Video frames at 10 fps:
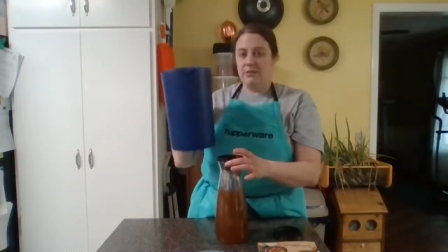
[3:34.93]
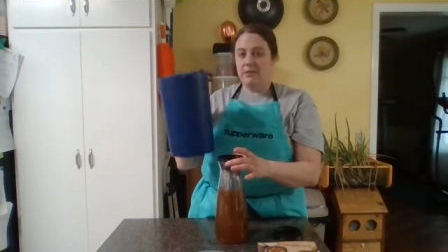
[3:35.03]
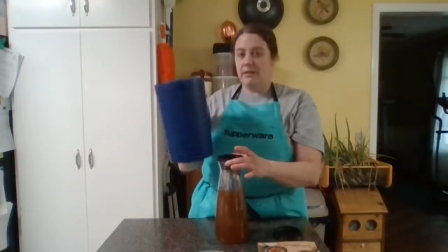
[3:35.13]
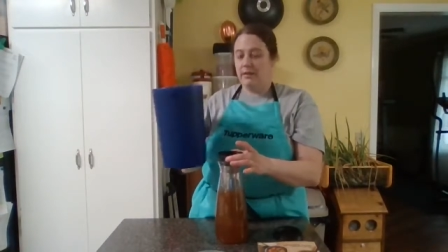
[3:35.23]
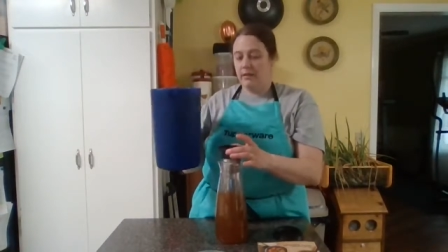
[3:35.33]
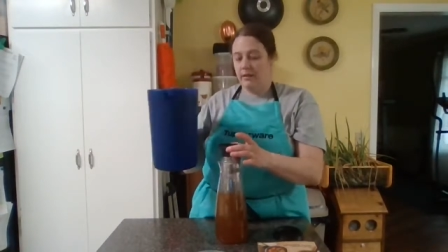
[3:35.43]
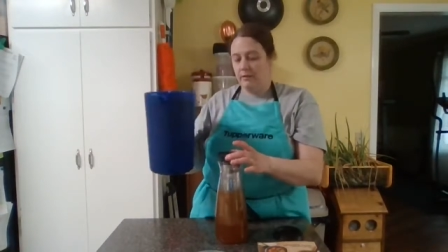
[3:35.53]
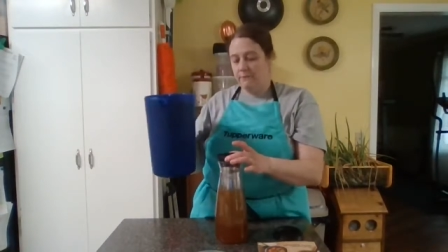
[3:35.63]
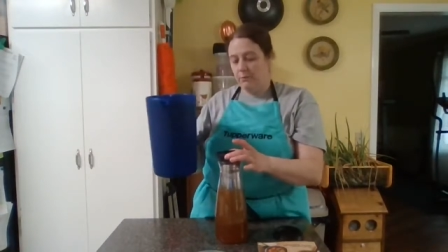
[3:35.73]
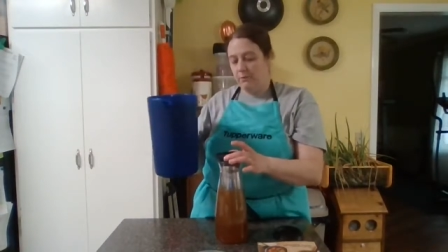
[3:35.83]
Just get
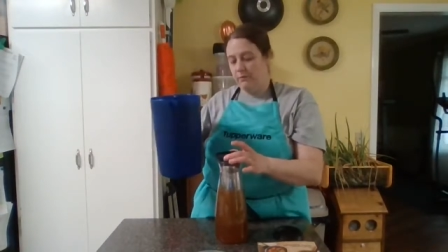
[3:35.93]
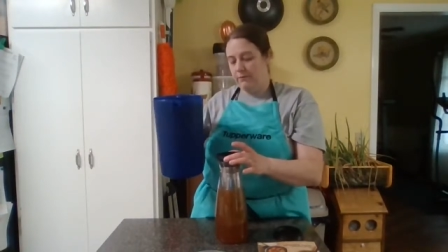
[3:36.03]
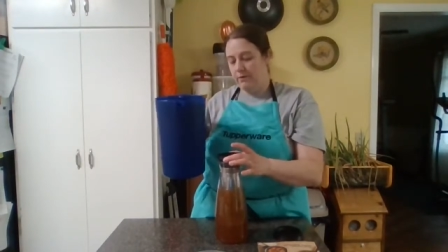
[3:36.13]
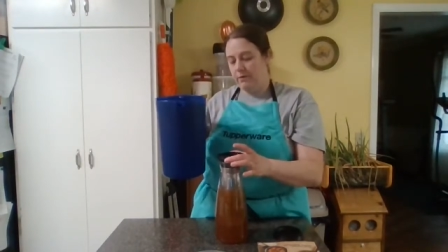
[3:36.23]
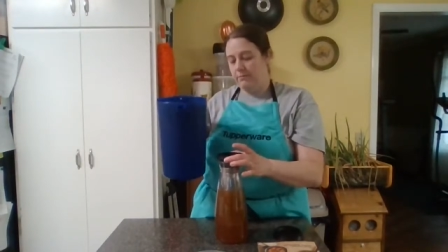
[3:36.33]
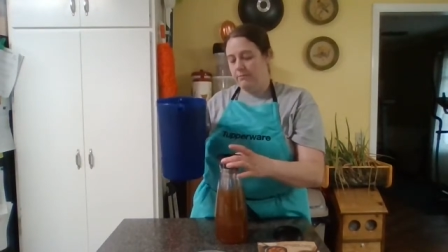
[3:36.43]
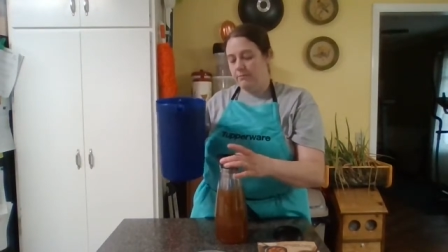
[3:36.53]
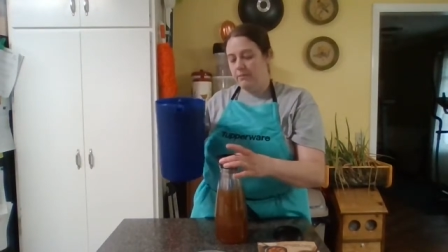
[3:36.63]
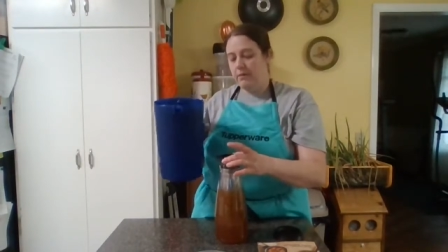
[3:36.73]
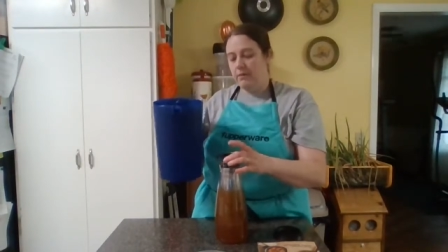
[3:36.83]
uh, four of your
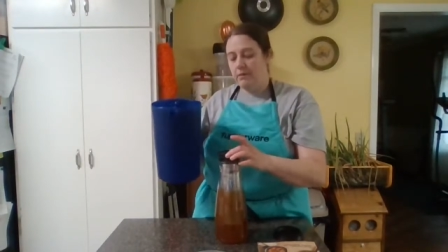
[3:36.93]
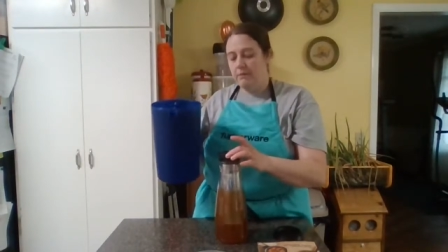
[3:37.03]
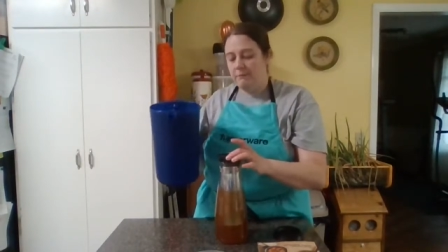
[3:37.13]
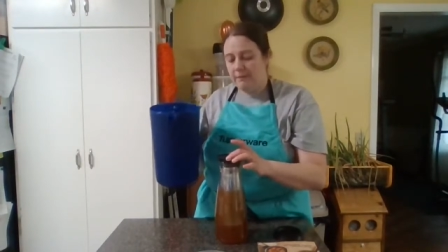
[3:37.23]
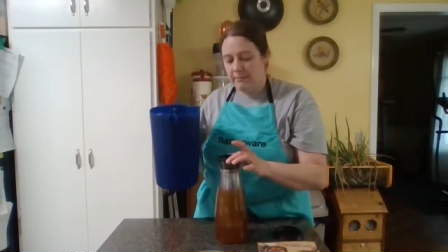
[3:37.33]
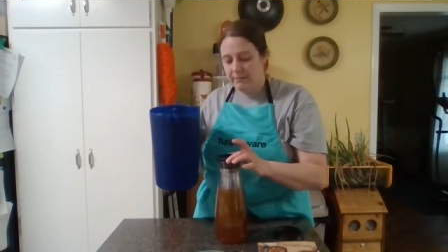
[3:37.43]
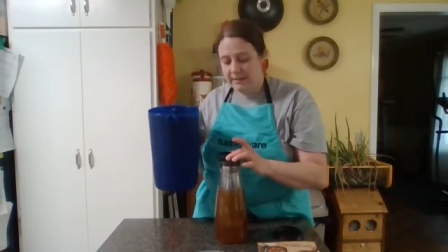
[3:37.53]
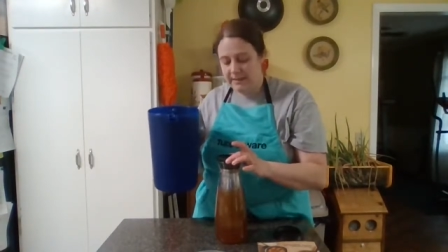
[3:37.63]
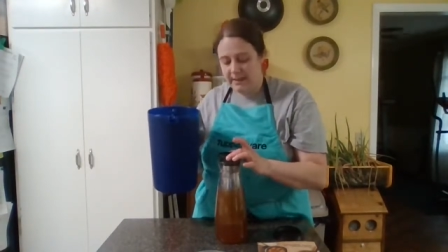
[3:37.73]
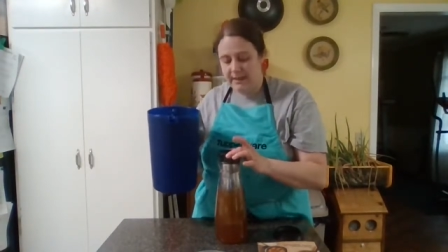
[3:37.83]
family
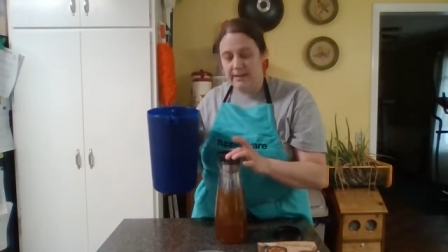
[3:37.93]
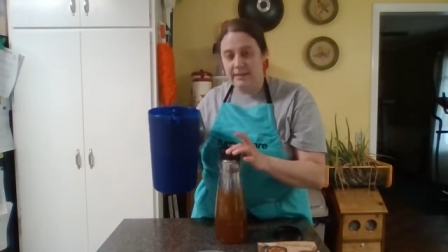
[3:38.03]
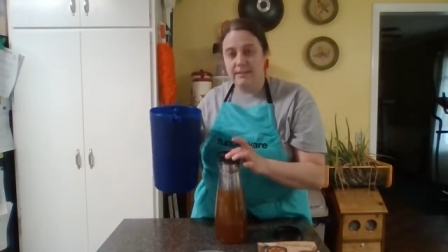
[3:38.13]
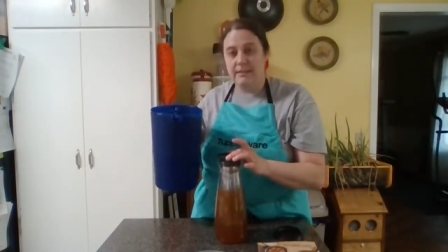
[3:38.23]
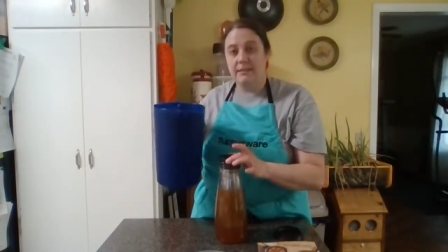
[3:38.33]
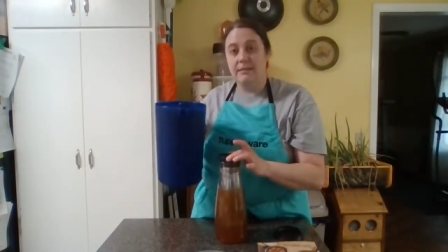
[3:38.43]
size